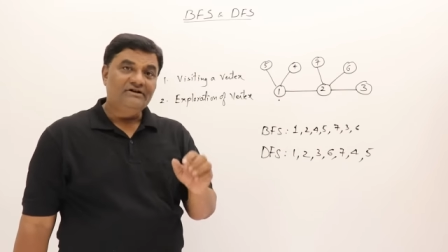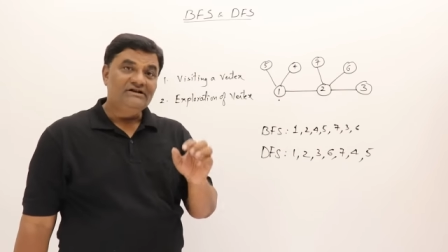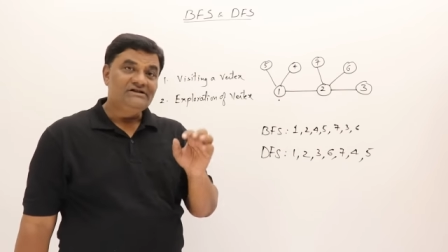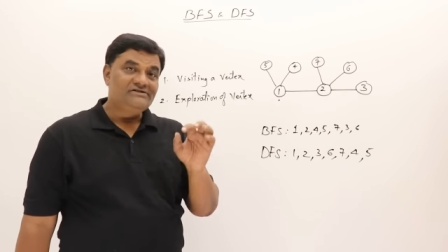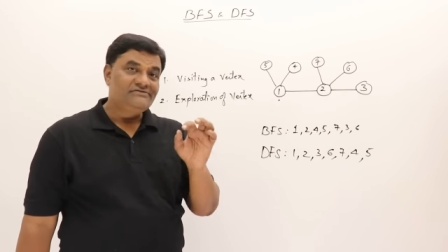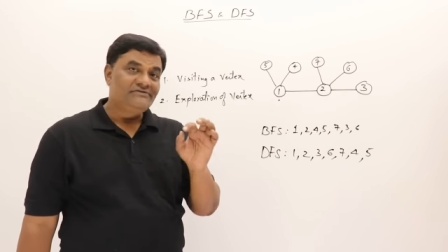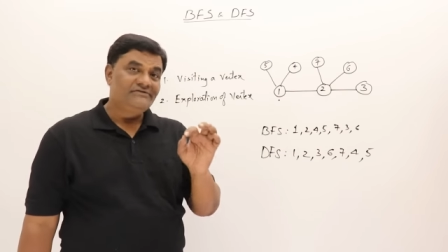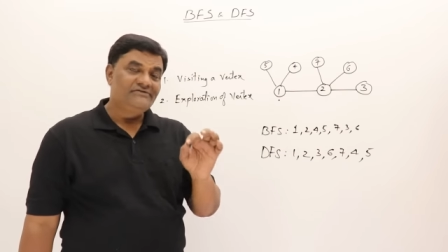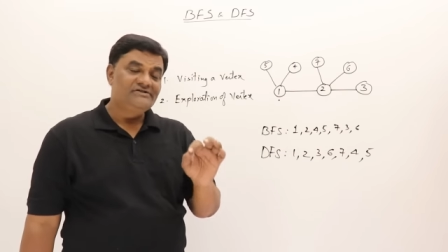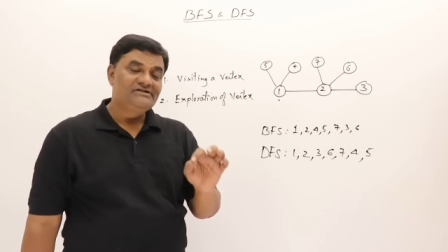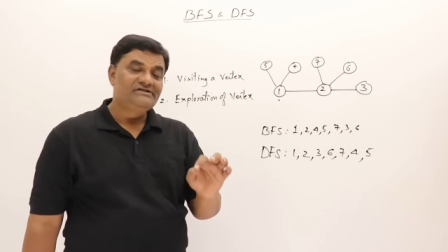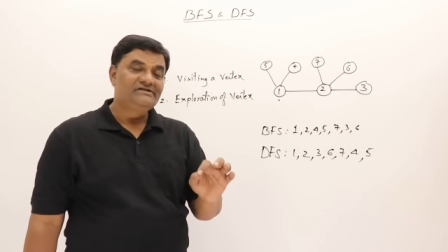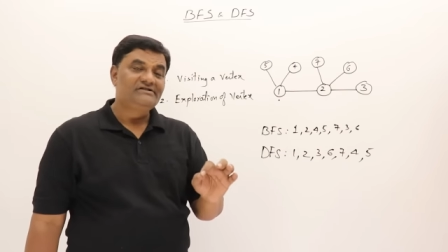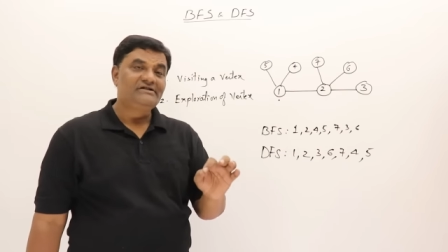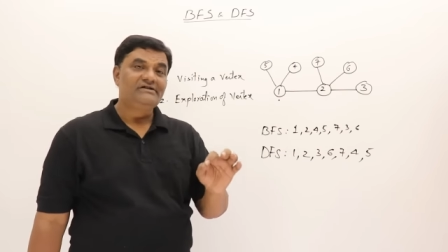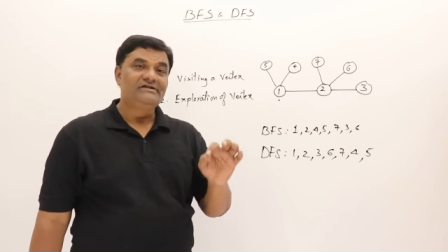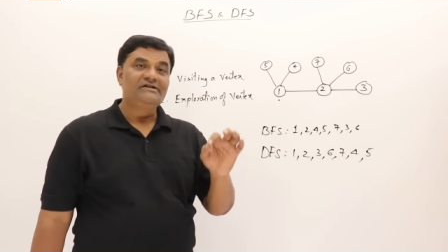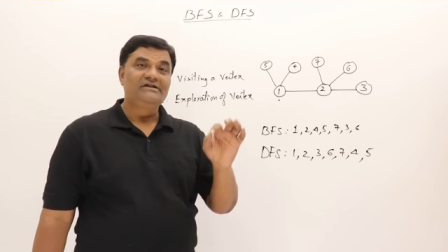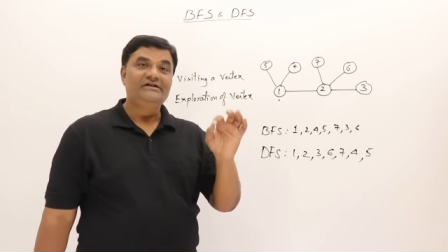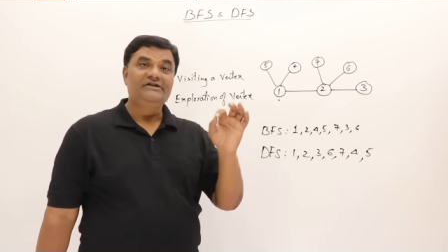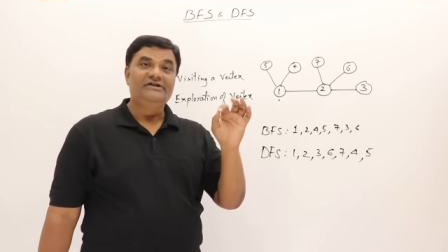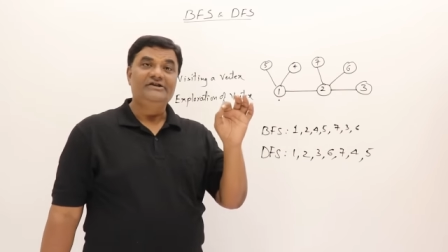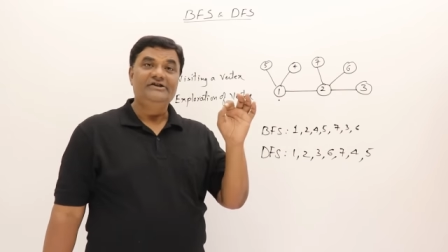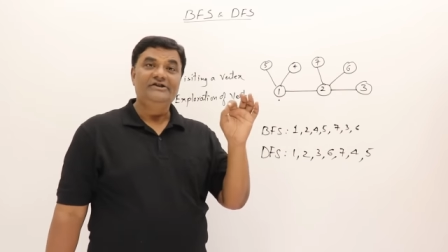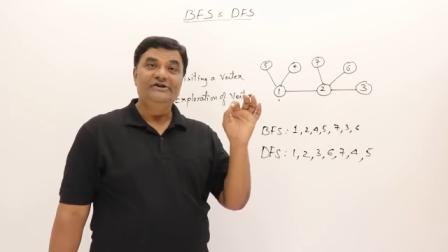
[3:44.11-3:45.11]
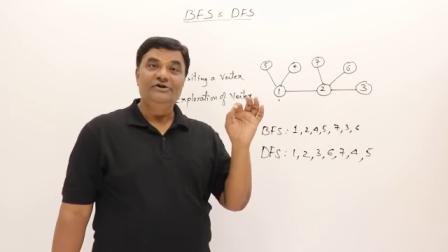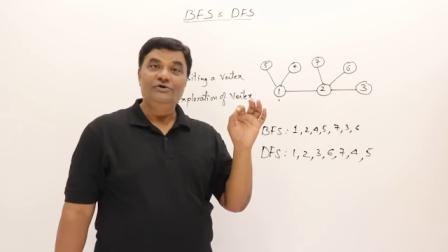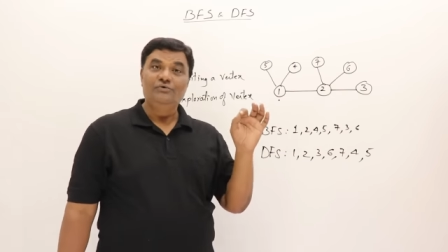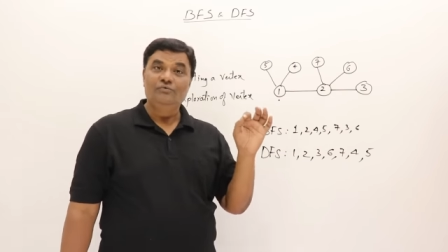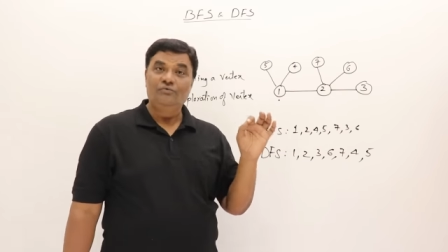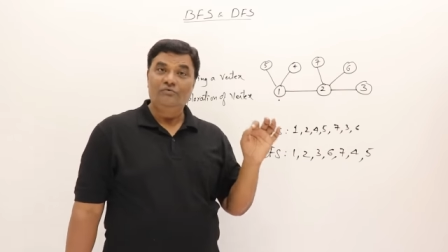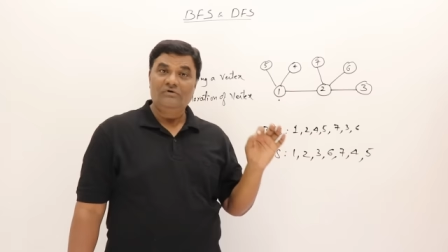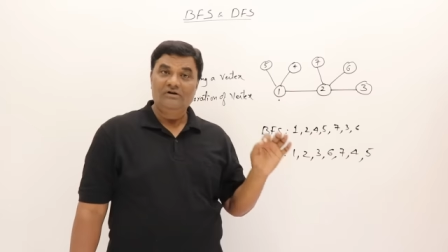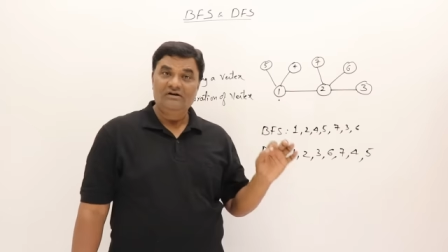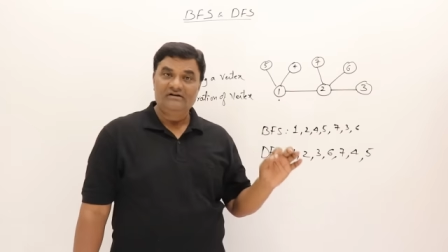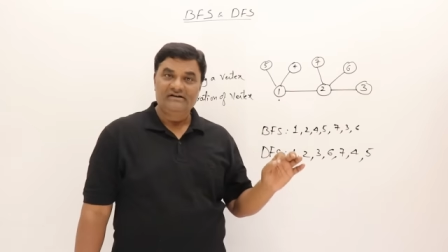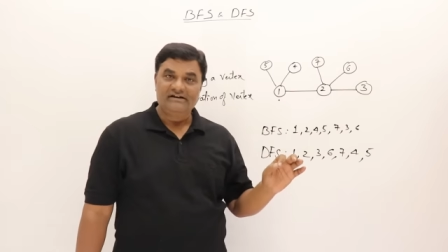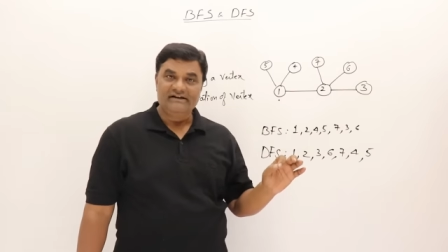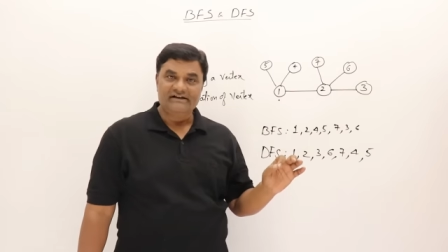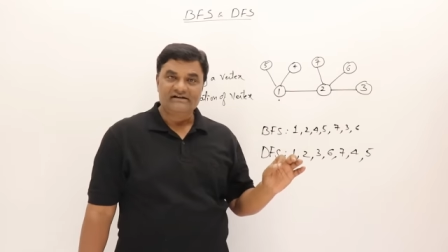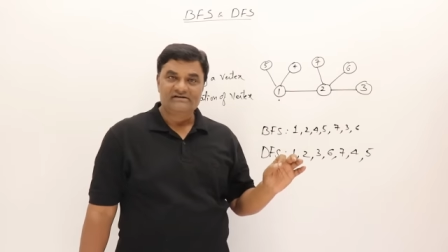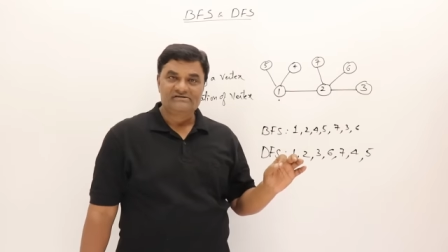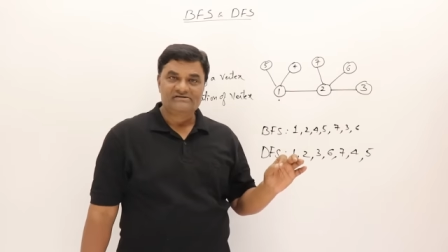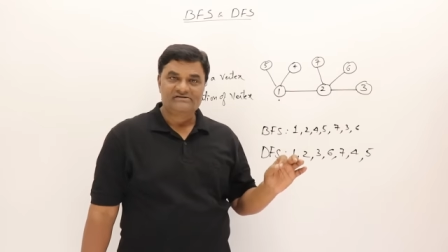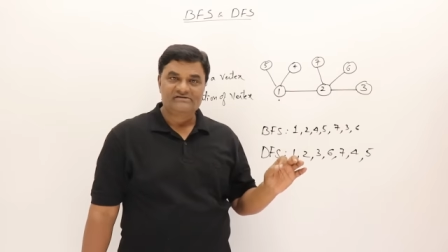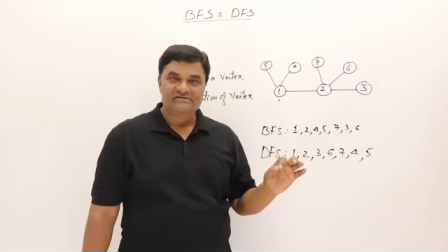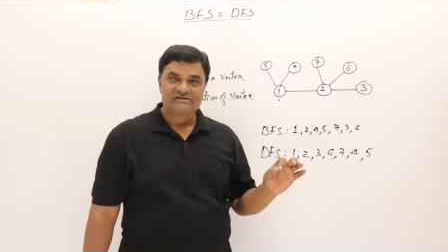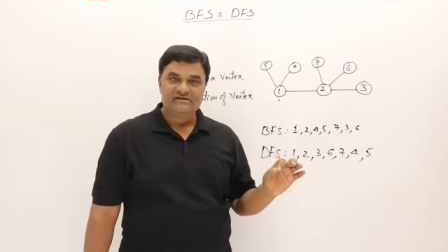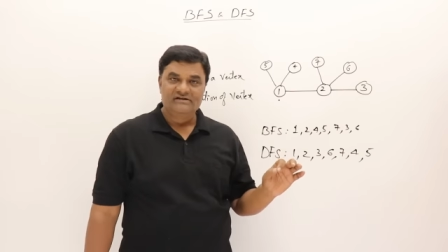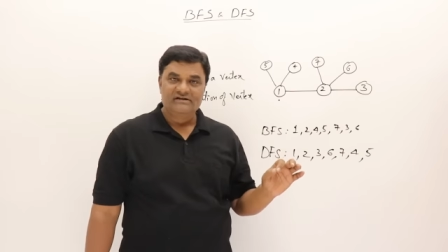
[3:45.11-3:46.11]
once we visited a new
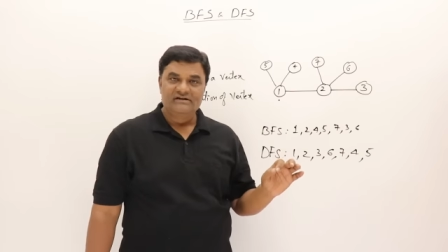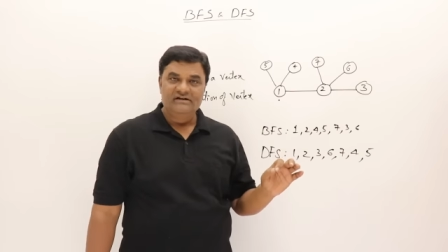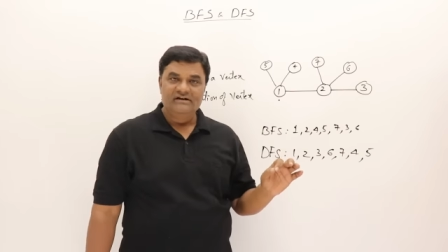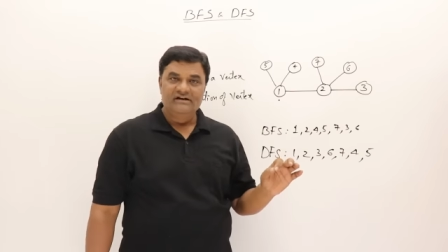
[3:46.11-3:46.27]
vertex,